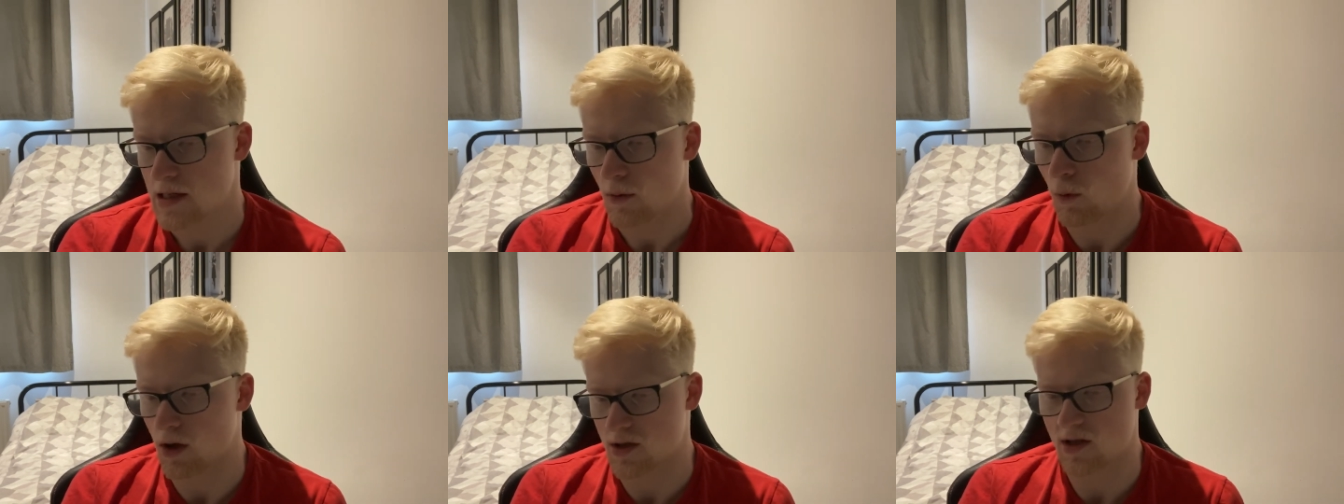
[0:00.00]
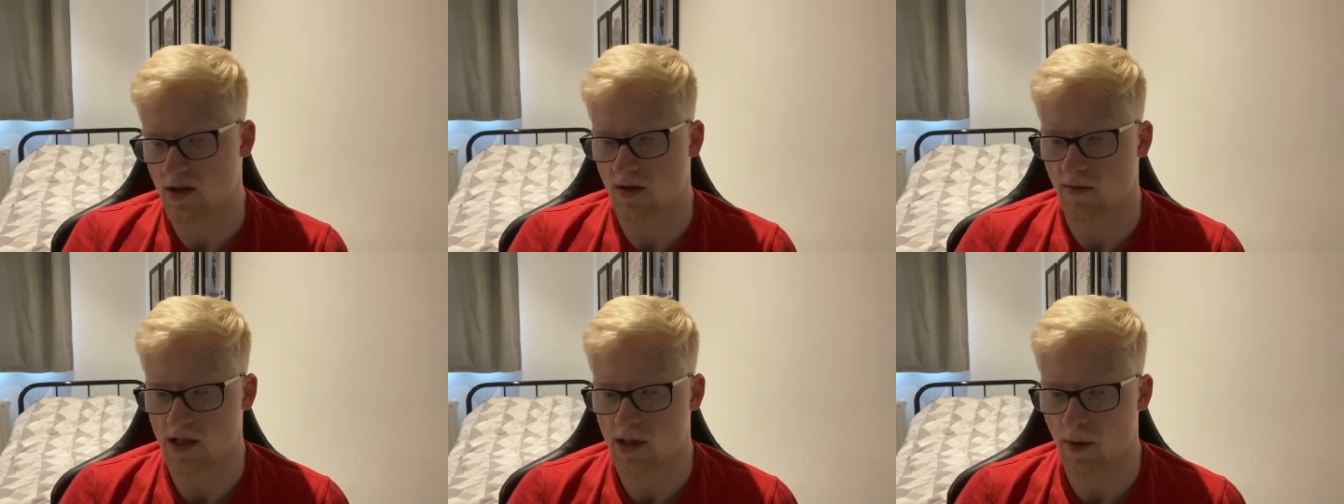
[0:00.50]
Watson has
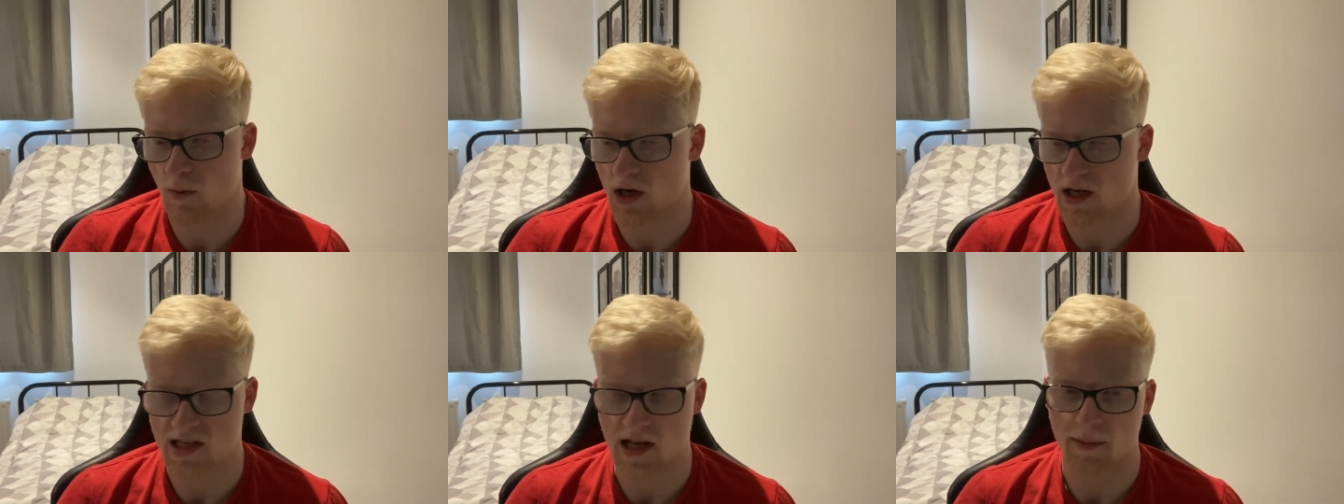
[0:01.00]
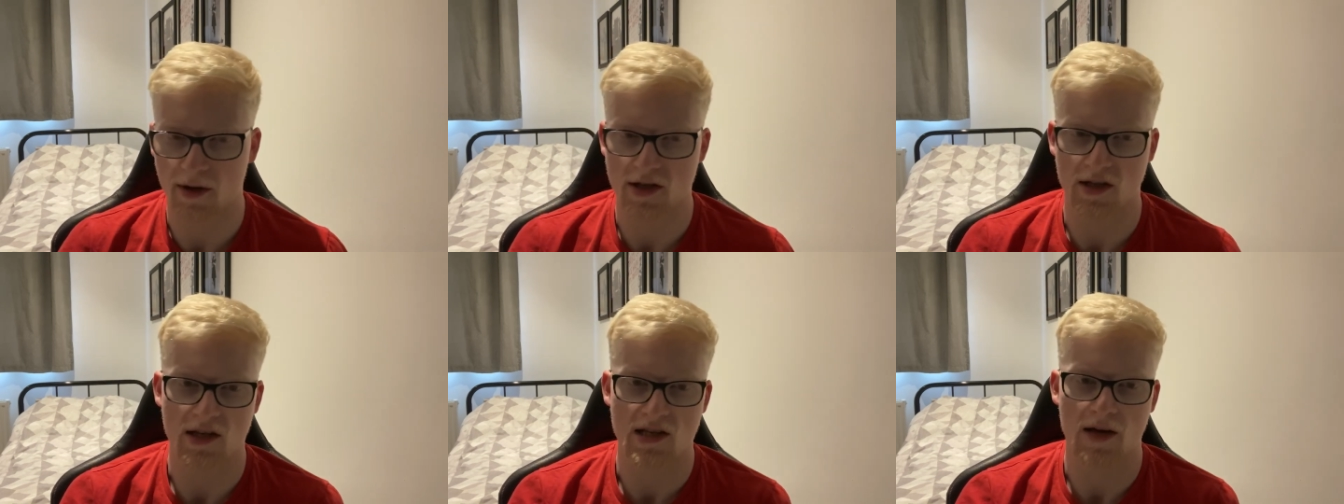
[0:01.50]
obviously been well
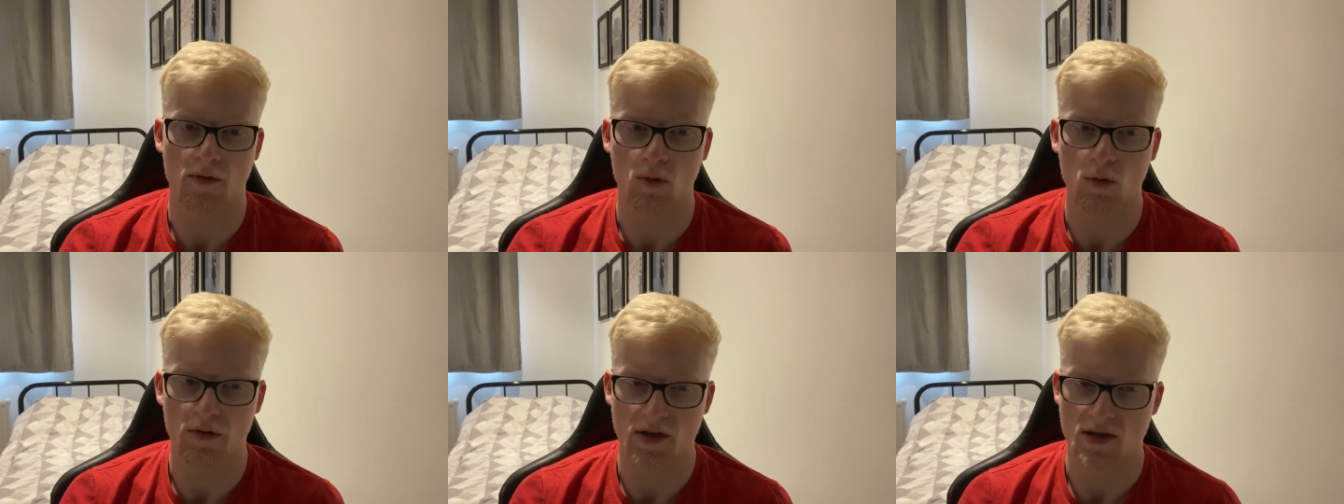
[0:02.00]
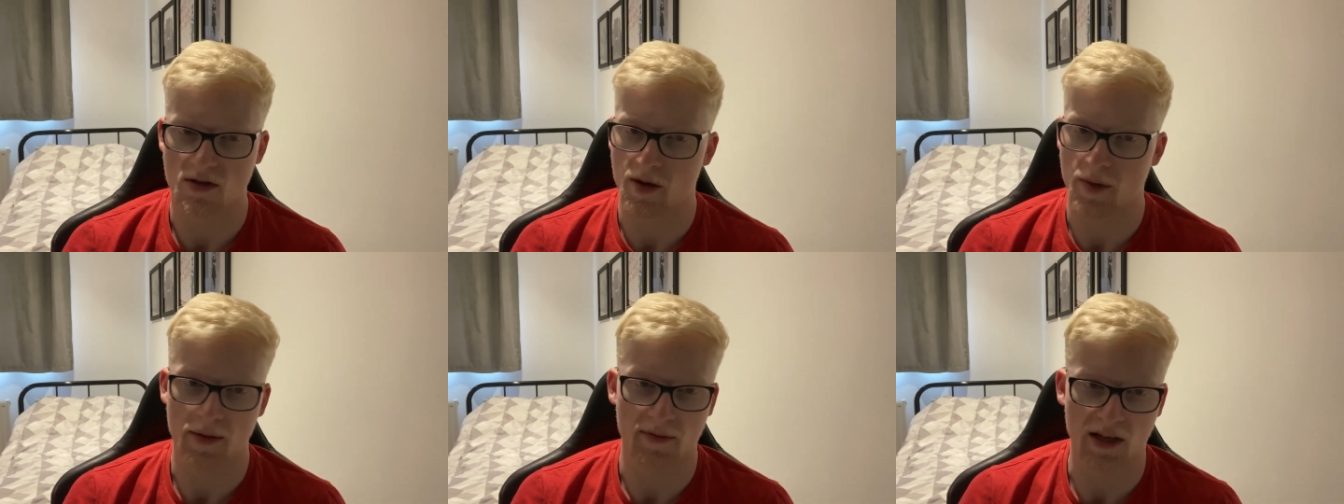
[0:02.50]
established at this level with his
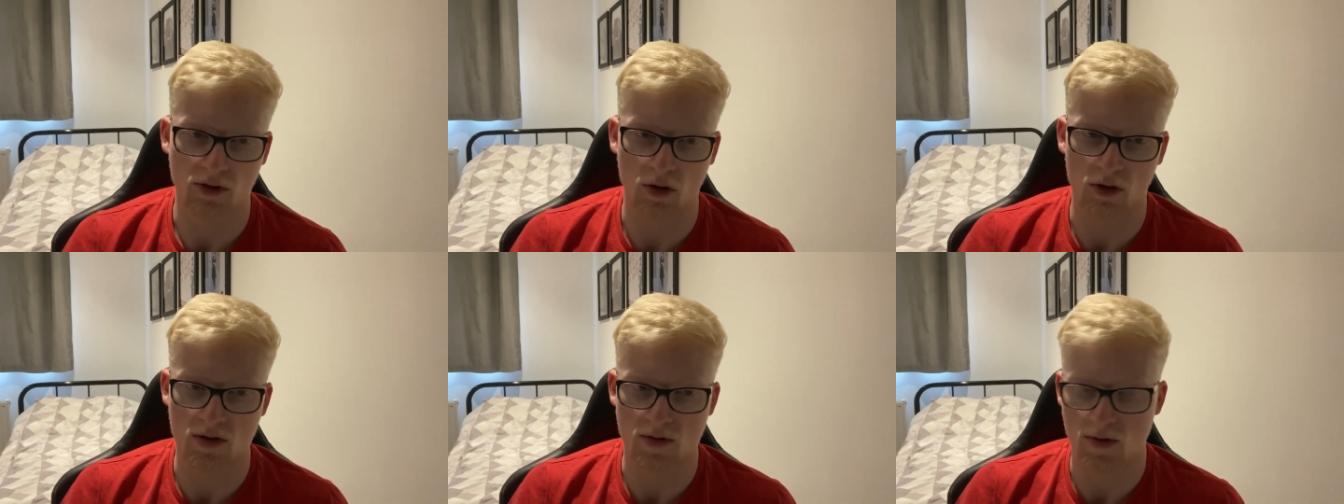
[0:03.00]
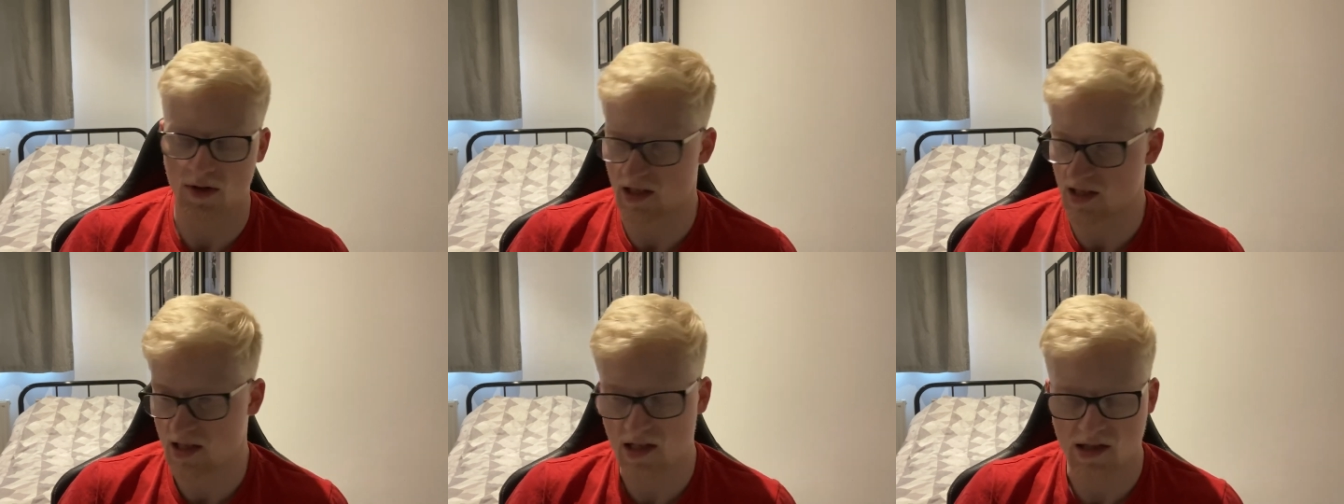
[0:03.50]
time at MK Dons, was a
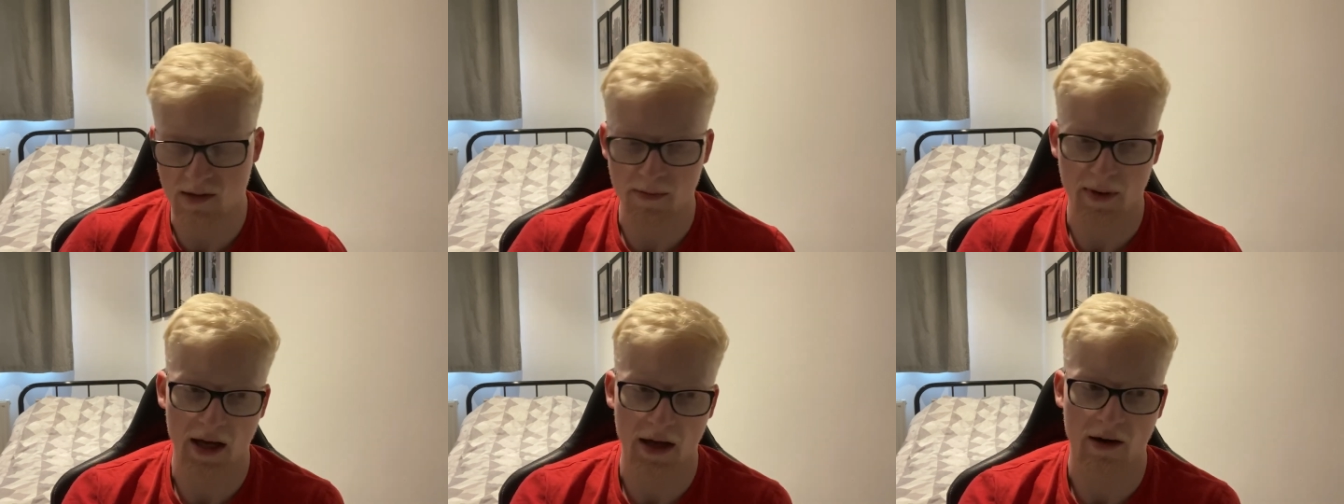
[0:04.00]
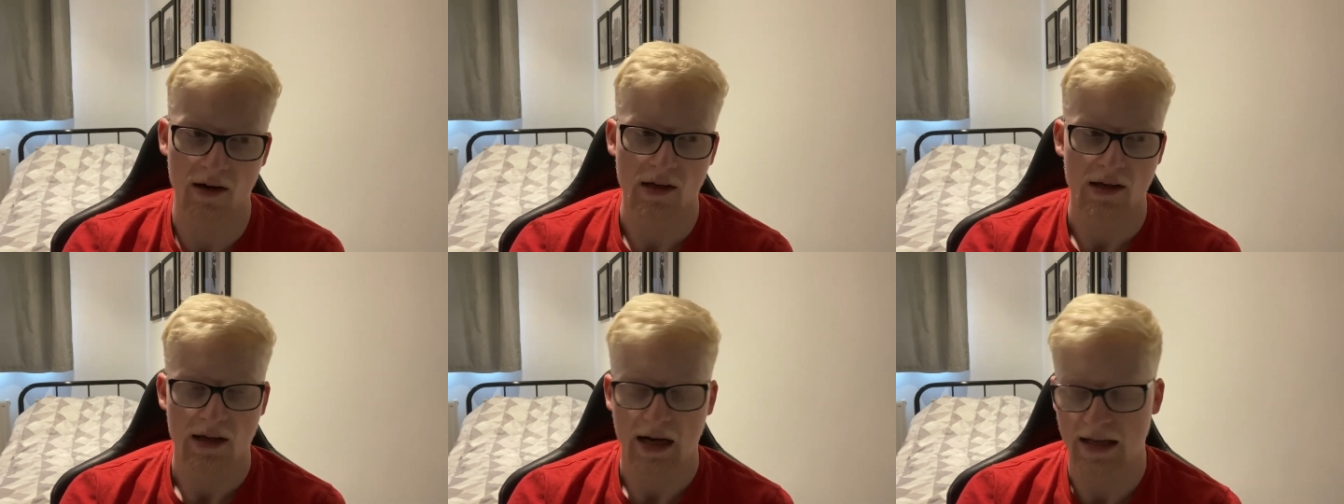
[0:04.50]
consistent player
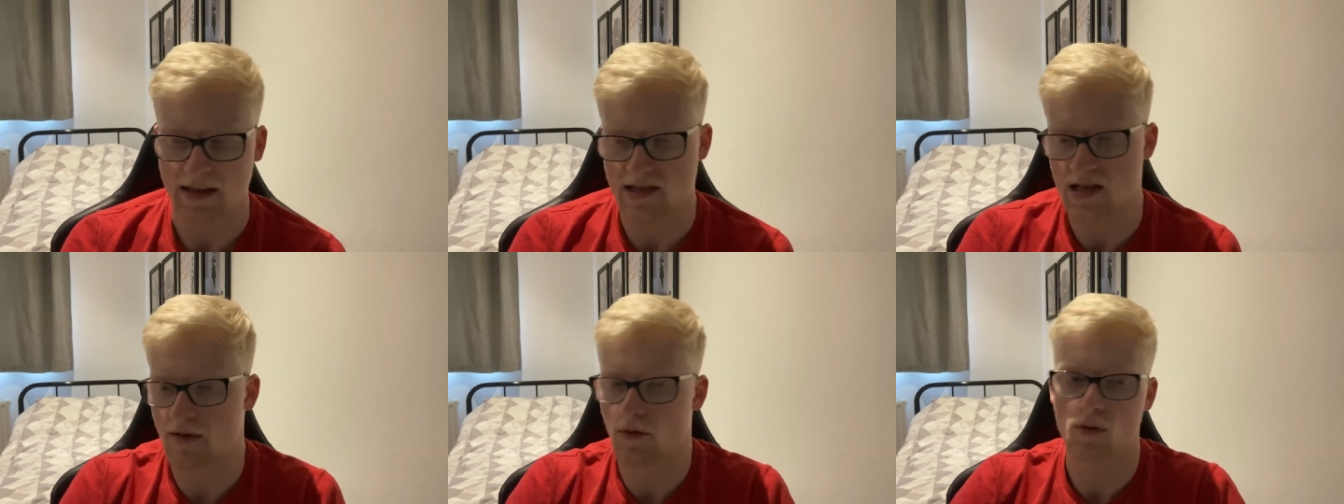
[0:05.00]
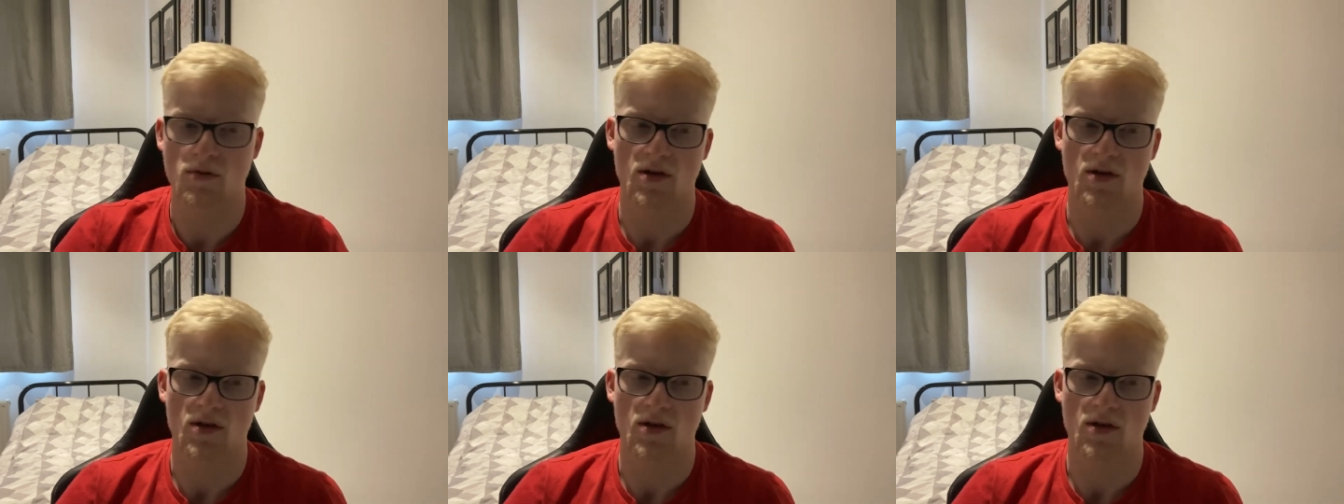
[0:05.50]
at this level.